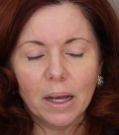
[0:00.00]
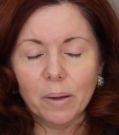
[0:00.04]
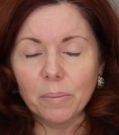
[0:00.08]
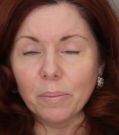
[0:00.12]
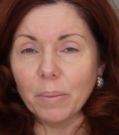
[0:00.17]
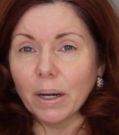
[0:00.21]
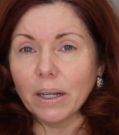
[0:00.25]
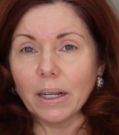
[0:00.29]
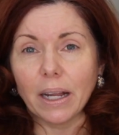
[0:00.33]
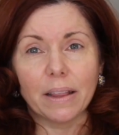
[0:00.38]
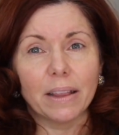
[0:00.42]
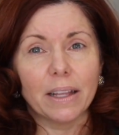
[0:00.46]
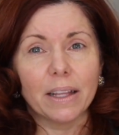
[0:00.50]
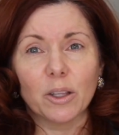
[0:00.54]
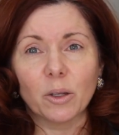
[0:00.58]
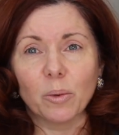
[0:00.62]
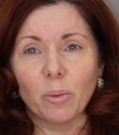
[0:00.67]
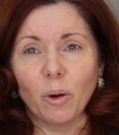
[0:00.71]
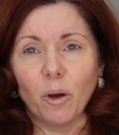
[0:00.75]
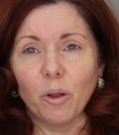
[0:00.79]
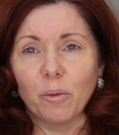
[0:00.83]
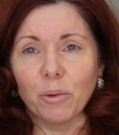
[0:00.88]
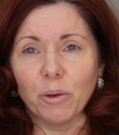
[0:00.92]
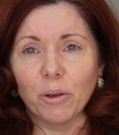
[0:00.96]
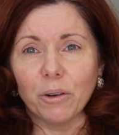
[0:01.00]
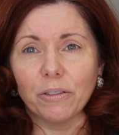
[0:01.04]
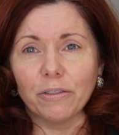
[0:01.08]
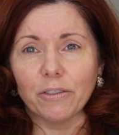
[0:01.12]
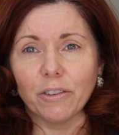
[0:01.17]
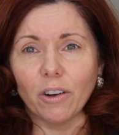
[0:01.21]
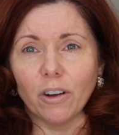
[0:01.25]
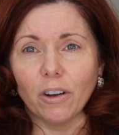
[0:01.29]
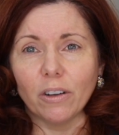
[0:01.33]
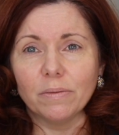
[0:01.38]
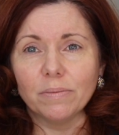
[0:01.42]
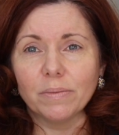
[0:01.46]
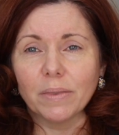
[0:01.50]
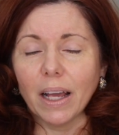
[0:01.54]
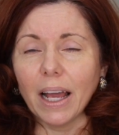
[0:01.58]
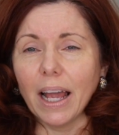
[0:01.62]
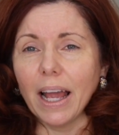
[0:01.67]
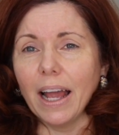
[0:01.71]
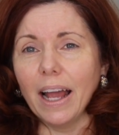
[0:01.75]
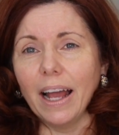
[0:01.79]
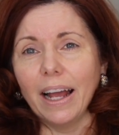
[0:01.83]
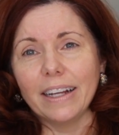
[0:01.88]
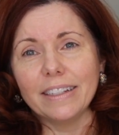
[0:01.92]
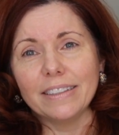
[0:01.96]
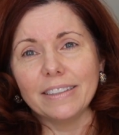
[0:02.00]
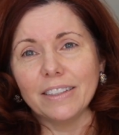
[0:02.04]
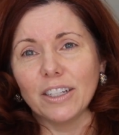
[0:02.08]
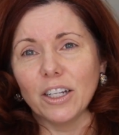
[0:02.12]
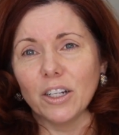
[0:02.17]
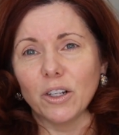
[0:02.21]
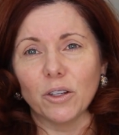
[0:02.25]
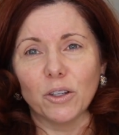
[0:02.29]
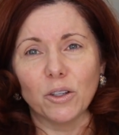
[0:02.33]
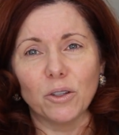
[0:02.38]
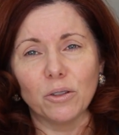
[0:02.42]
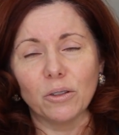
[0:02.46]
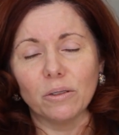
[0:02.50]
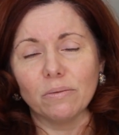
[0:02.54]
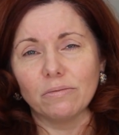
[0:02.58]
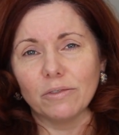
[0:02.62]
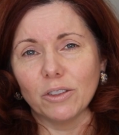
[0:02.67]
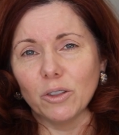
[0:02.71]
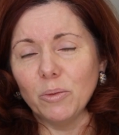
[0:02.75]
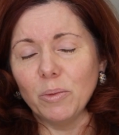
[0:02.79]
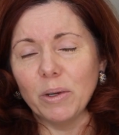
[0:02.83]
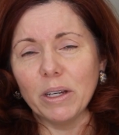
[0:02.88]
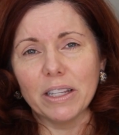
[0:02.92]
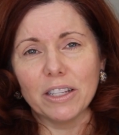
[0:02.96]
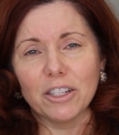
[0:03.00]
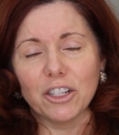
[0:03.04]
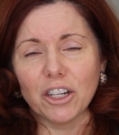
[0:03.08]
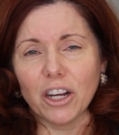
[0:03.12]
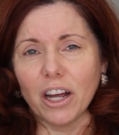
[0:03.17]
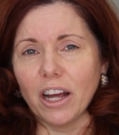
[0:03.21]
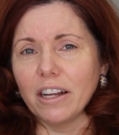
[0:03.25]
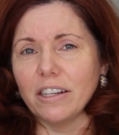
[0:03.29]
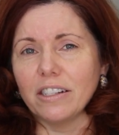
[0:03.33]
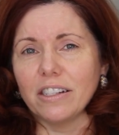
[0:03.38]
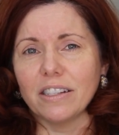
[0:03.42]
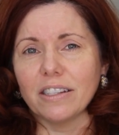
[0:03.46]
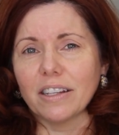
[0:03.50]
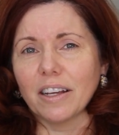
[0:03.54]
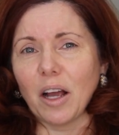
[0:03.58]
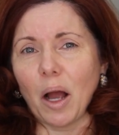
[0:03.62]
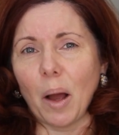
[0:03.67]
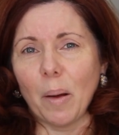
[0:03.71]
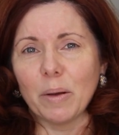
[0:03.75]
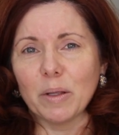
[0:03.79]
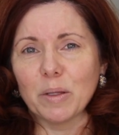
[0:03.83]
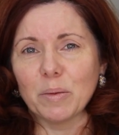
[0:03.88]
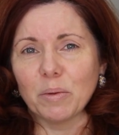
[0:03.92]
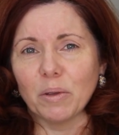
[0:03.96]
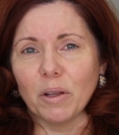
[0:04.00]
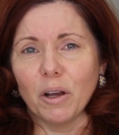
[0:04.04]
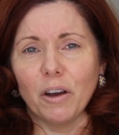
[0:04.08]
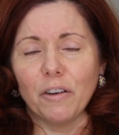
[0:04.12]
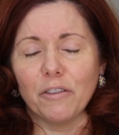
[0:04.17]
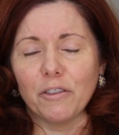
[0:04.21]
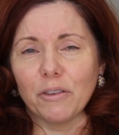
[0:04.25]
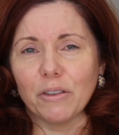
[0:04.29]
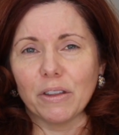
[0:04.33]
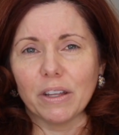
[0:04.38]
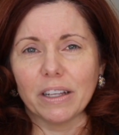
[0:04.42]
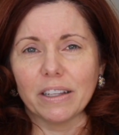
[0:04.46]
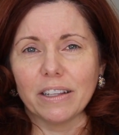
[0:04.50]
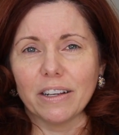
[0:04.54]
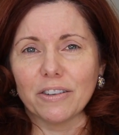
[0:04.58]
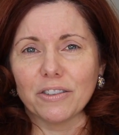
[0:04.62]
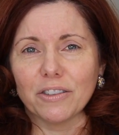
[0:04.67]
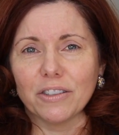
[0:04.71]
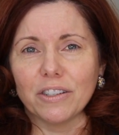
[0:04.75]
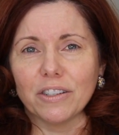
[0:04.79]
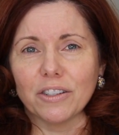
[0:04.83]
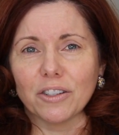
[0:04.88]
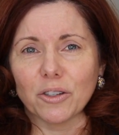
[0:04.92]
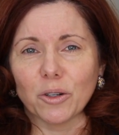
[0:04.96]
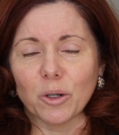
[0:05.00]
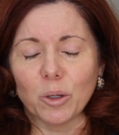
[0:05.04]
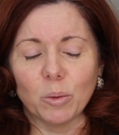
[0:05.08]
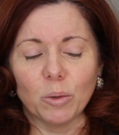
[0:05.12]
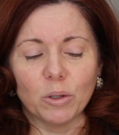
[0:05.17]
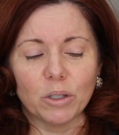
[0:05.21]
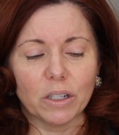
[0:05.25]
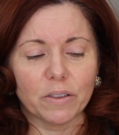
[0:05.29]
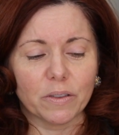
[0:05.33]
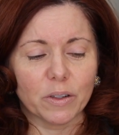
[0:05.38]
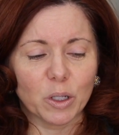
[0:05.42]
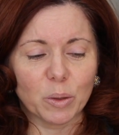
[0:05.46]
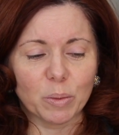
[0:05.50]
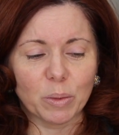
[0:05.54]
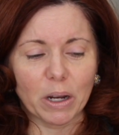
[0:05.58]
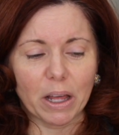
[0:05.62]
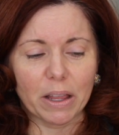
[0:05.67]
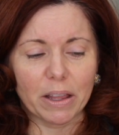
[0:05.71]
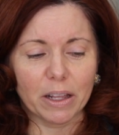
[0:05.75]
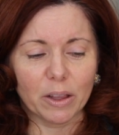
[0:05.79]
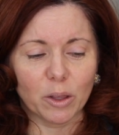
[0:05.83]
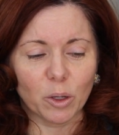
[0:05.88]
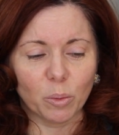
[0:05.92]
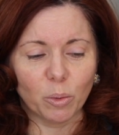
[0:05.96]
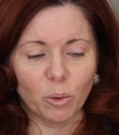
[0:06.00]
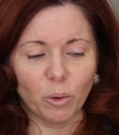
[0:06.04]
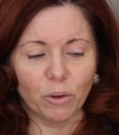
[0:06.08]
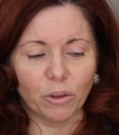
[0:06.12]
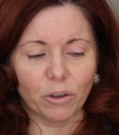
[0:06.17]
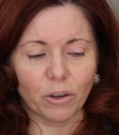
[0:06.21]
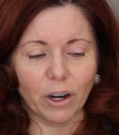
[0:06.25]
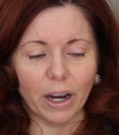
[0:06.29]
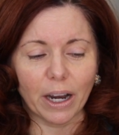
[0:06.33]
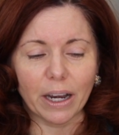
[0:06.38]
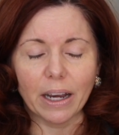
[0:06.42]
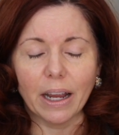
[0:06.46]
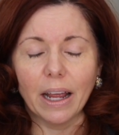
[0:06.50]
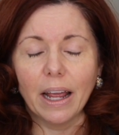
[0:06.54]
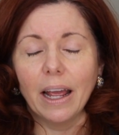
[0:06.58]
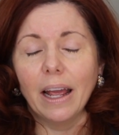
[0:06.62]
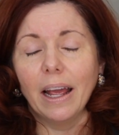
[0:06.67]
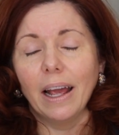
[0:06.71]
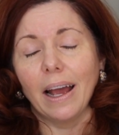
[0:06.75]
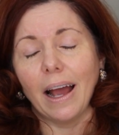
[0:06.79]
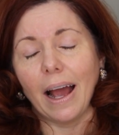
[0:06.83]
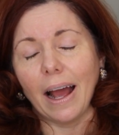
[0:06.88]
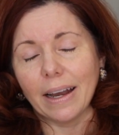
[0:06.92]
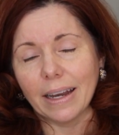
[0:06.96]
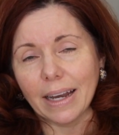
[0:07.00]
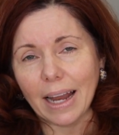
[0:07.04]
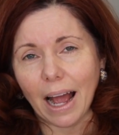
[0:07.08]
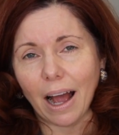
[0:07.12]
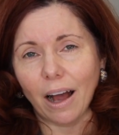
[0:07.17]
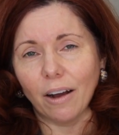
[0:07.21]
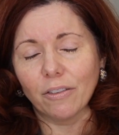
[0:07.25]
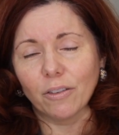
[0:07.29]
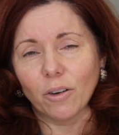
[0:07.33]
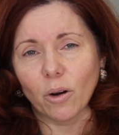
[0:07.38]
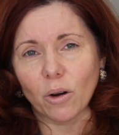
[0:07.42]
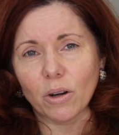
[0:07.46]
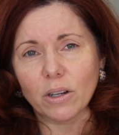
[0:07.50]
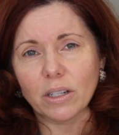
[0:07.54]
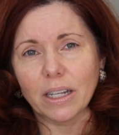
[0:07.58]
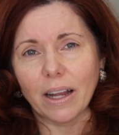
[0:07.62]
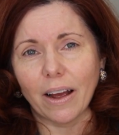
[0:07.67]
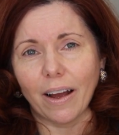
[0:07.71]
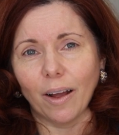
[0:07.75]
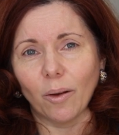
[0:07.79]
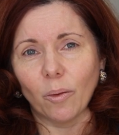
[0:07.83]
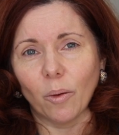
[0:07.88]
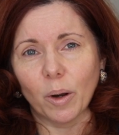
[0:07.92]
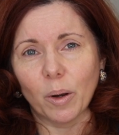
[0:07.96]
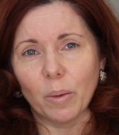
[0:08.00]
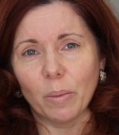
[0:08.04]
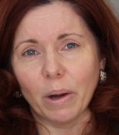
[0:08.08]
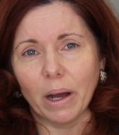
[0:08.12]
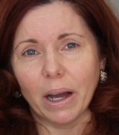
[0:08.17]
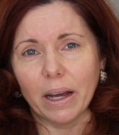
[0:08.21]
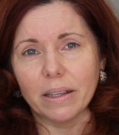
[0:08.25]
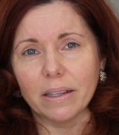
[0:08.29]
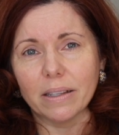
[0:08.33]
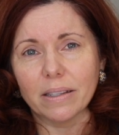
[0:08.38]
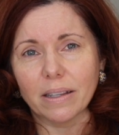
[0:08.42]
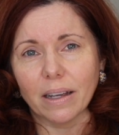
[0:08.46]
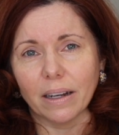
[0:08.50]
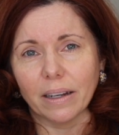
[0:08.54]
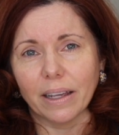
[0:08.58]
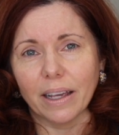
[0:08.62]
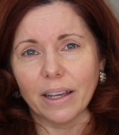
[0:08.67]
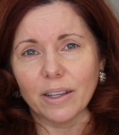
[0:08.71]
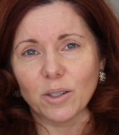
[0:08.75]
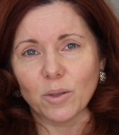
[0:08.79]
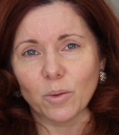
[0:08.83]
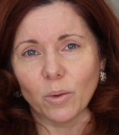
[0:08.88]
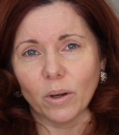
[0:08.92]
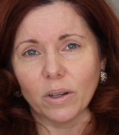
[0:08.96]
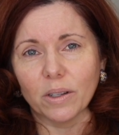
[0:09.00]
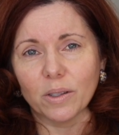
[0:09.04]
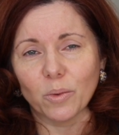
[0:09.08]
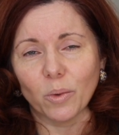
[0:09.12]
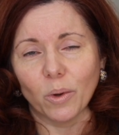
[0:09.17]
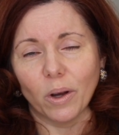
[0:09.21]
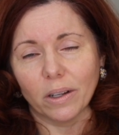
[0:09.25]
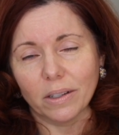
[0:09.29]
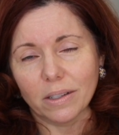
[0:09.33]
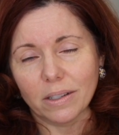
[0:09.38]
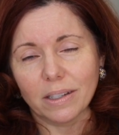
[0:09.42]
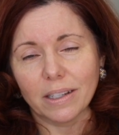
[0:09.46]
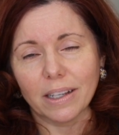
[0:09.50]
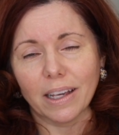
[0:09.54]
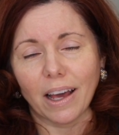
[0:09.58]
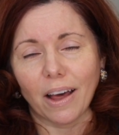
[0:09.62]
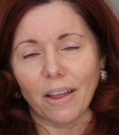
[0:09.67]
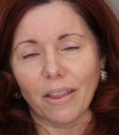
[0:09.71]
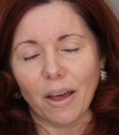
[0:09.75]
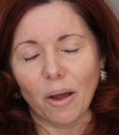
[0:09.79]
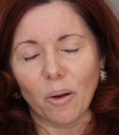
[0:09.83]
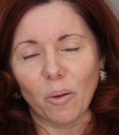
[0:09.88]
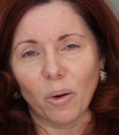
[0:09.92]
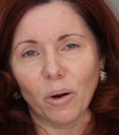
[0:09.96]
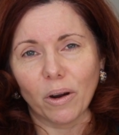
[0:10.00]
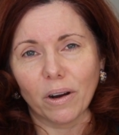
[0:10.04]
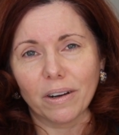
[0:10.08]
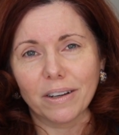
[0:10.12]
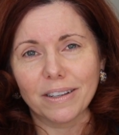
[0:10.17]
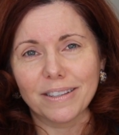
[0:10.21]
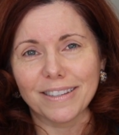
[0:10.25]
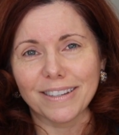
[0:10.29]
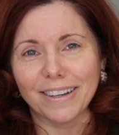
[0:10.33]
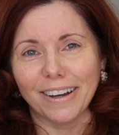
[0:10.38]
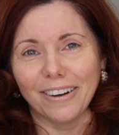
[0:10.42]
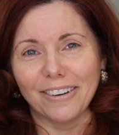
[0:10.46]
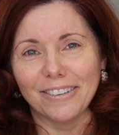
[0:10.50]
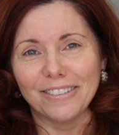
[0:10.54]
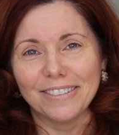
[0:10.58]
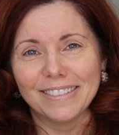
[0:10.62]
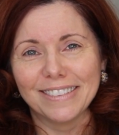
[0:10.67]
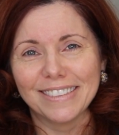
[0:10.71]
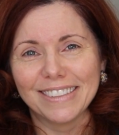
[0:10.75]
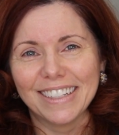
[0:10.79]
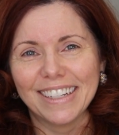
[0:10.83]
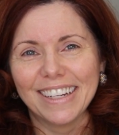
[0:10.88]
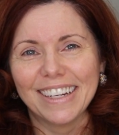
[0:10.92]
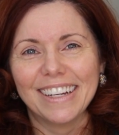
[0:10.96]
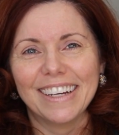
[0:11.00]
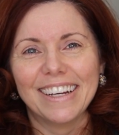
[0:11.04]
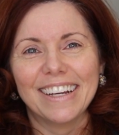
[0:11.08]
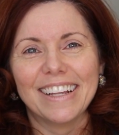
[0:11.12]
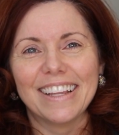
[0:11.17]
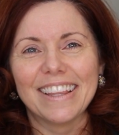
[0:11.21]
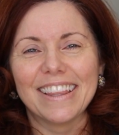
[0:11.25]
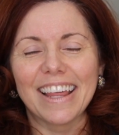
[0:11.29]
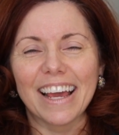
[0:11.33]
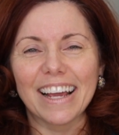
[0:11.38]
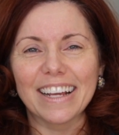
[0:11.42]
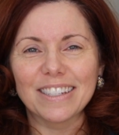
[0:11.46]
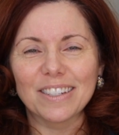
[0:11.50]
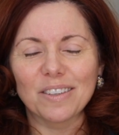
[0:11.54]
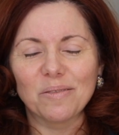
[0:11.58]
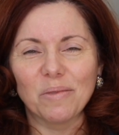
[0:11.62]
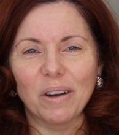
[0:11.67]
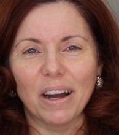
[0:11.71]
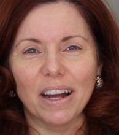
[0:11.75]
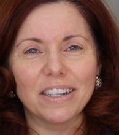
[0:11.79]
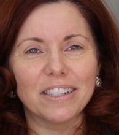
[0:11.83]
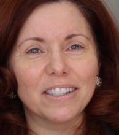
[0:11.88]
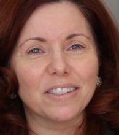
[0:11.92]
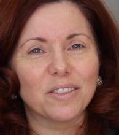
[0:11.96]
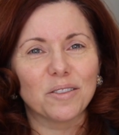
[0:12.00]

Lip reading: But I think they're both beautiful, and you know, you be the judge in the comments below if you think there's a discernible difference, but I think they're both great. And now, of course, now I want to buy the Sunkissed one as well to see how that works. So thanks so much.